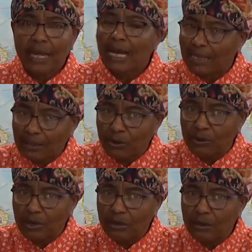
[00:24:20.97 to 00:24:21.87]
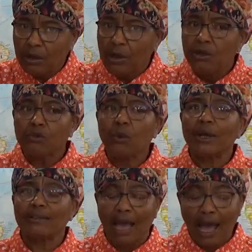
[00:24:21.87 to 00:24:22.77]
Hallelujah. So
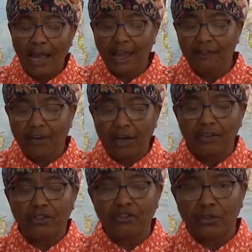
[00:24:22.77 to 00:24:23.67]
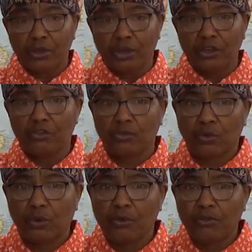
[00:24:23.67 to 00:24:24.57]
as I have understood this
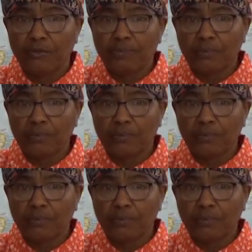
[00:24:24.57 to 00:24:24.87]
truth,